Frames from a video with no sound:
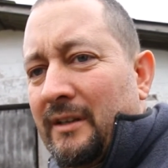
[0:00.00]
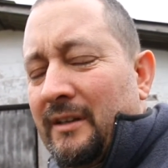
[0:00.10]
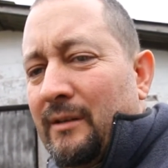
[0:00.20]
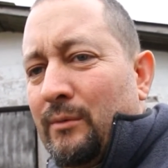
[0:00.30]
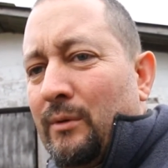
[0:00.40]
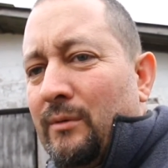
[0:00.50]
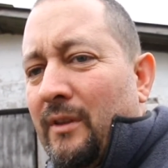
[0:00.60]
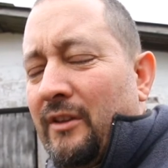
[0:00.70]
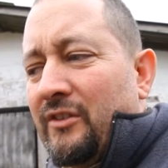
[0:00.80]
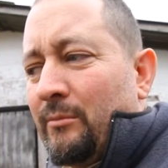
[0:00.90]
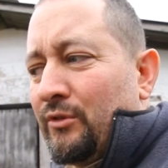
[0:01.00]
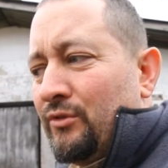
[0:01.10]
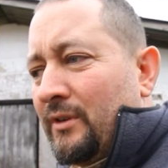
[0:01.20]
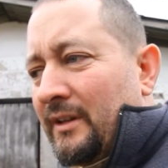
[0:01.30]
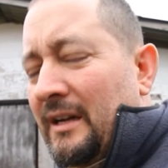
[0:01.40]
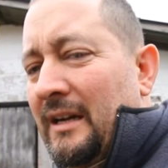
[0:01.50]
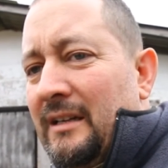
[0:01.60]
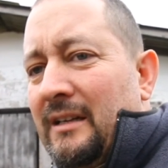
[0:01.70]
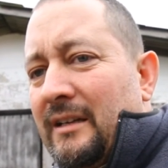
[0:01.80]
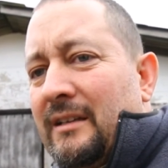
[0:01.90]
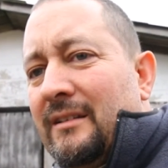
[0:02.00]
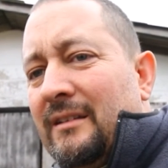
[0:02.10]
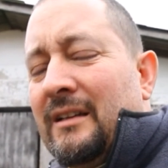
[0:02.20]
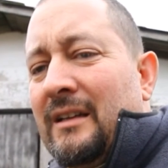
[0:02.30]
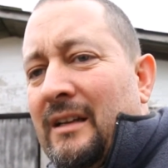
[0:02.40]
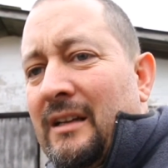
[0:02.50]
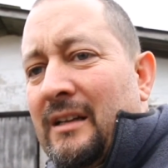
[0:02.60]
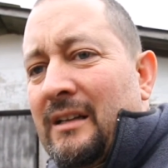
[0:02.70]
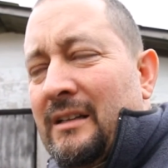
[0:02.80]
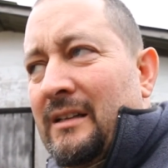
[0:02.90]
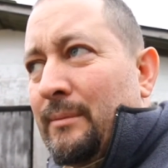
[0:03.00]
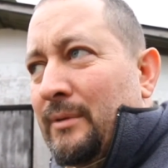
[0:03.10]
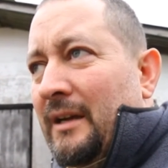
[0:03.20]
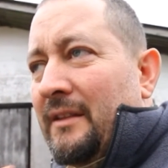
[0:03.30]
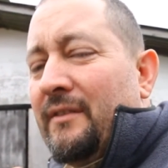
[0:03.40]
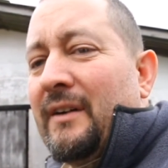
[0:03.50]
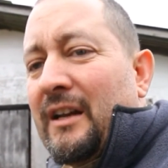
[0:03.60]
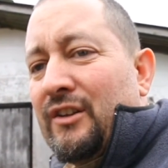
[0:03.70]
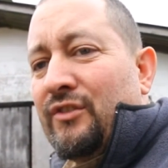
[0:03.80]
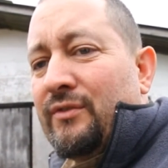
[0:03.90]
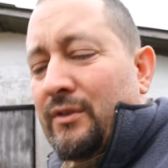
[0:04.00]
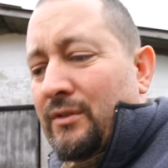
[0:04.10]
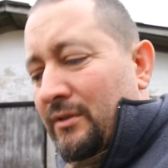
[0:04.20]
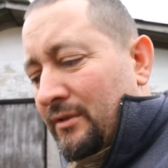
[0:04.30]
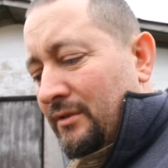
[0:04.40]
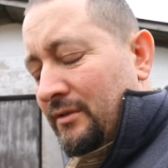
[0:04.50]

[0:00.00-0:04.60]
And then when the temperature get higher, I can apply the varnish for